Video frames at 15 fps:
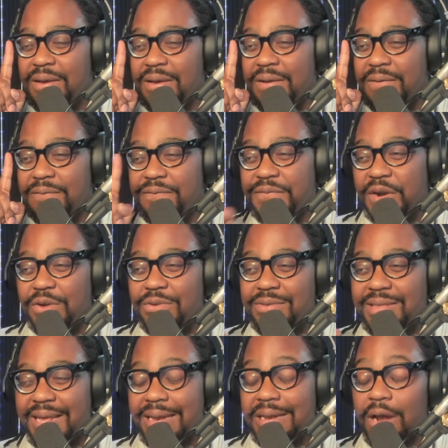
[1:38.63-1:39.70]

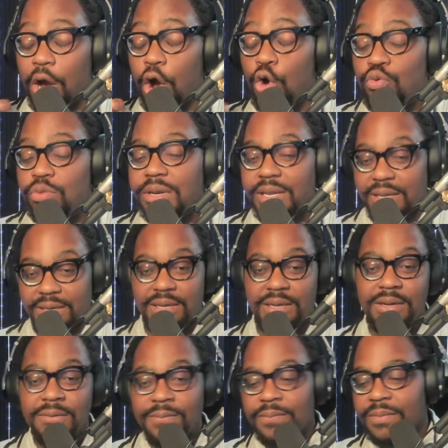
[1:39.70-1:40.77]
first and only
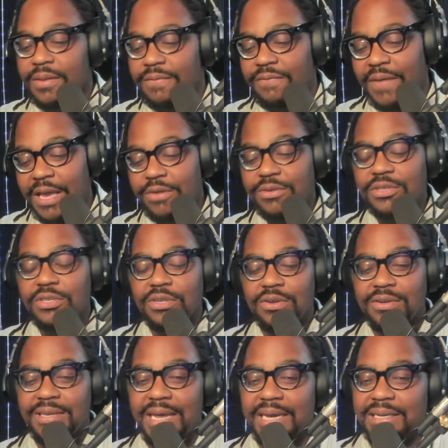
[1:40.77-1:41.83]
Vanquish Soul
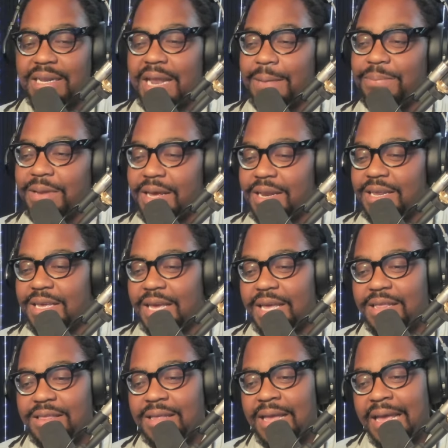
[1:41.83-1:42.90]
deck that I played
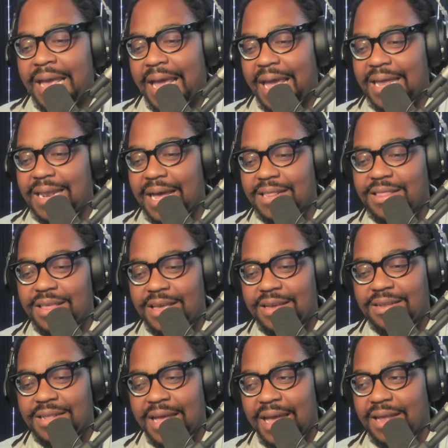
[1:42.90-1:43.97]
against, and I
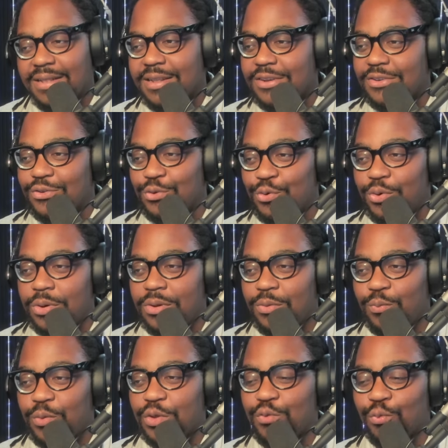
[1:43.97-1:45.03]
think that the duel
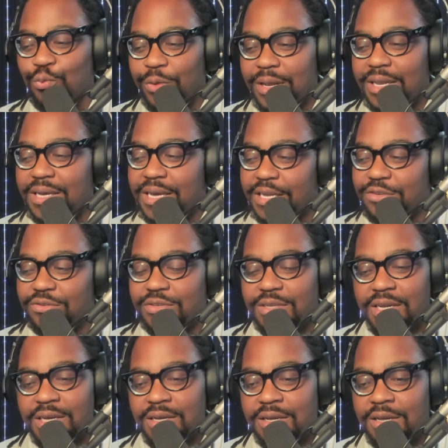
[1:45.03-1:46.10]
was really
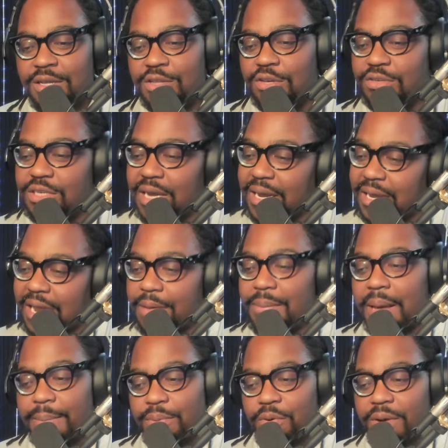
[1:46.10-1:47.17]
interesting. So check it out,
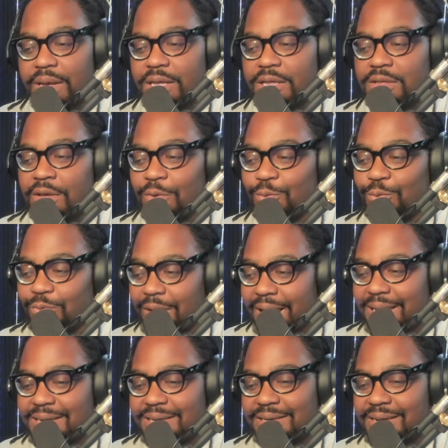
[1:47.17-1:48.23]
my boys,
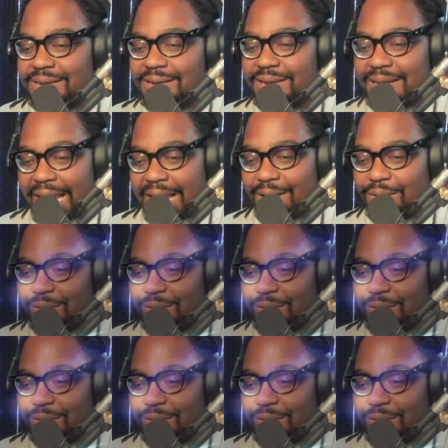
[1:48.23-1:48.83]
right now.